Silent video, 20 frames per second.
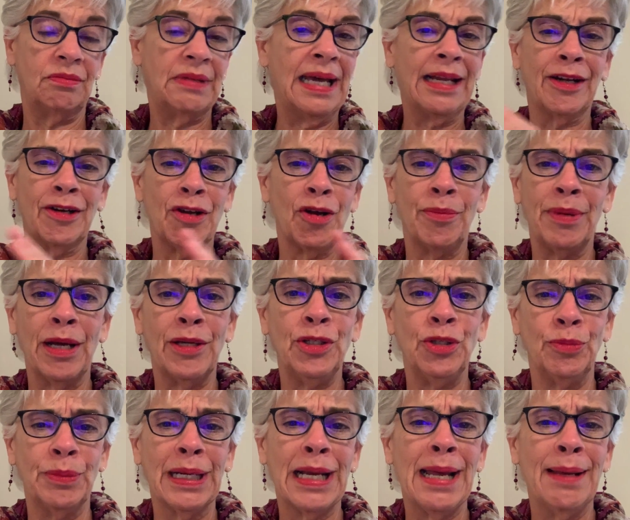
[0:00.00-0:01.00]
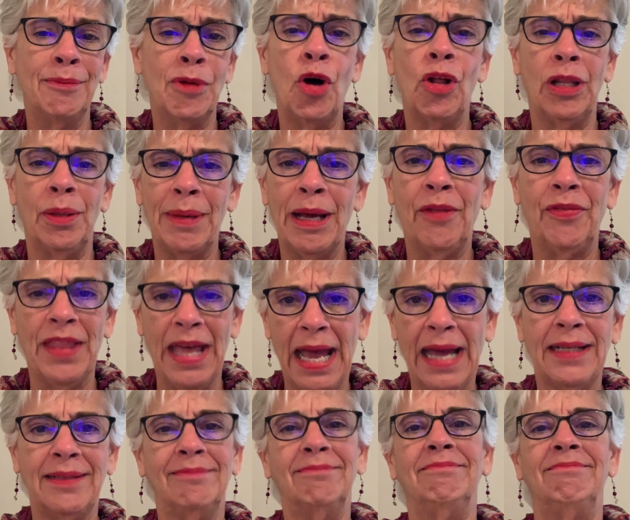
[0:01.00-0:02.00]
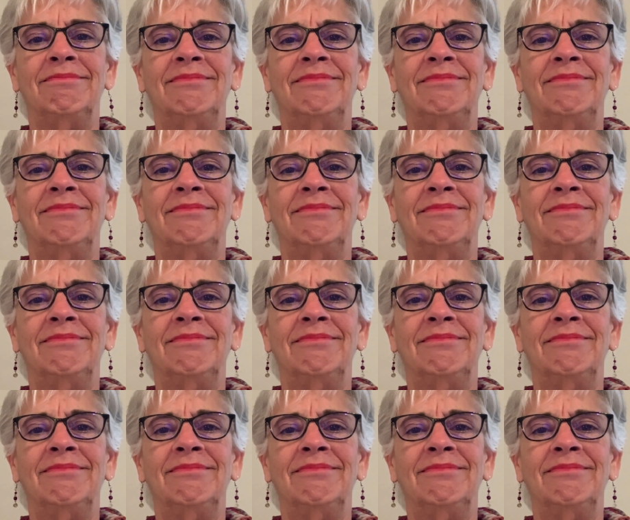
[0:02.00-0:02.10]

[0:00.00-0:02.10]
I don't know about you, but I'm all about that.